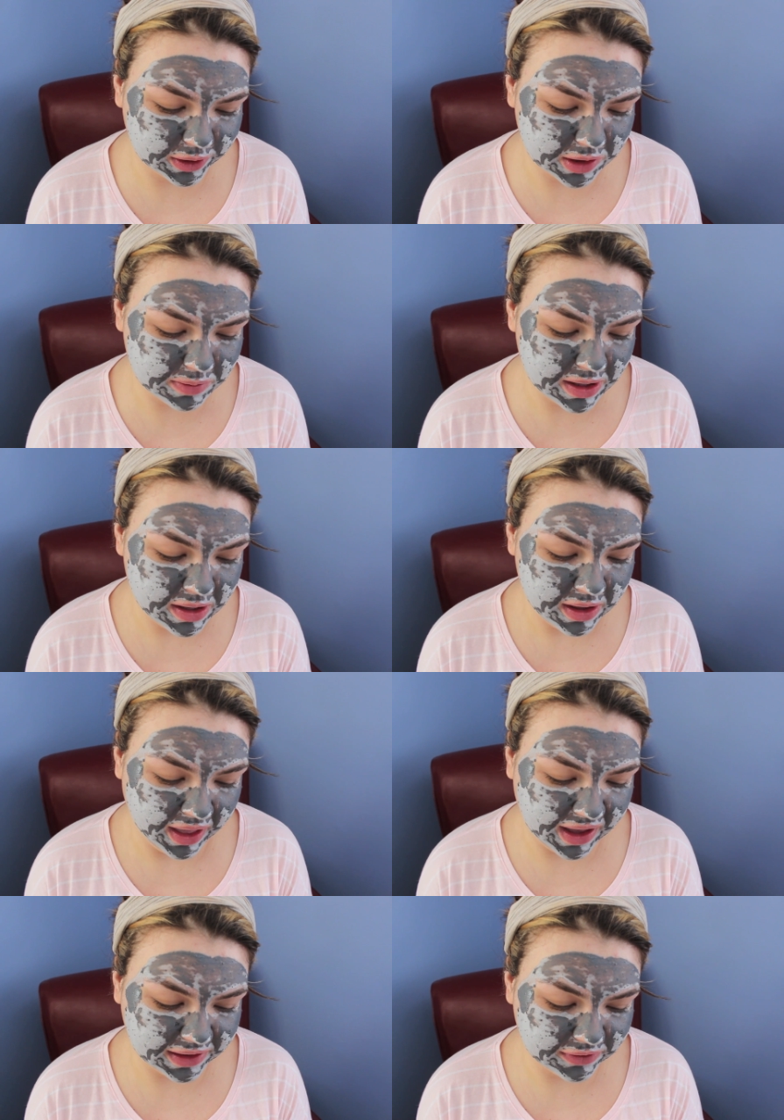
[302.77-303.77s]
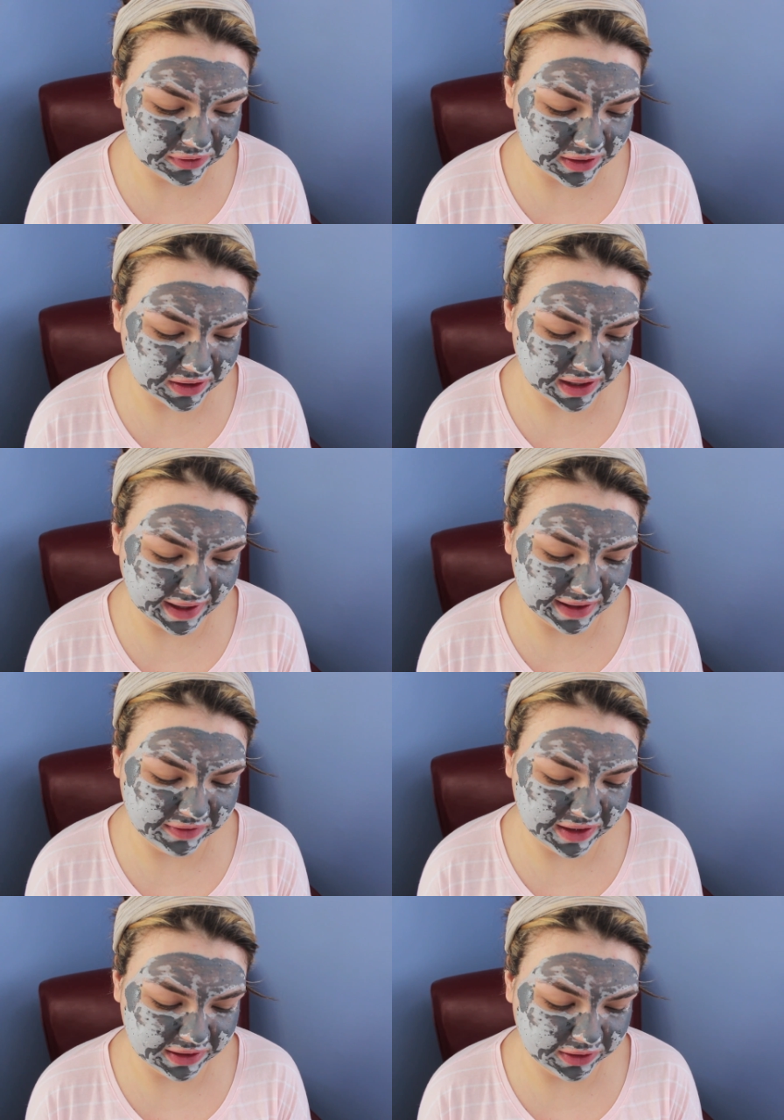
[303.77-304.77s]
herb, aloe vera,
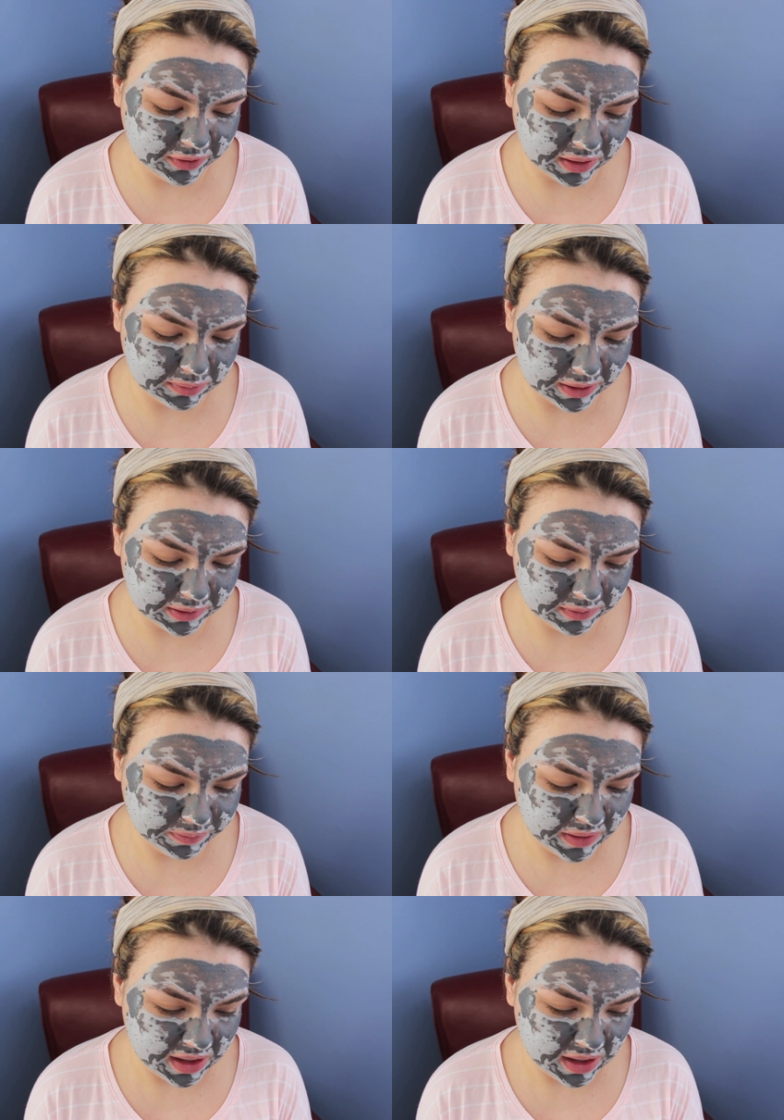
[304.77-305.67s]
ivy, and cucumber.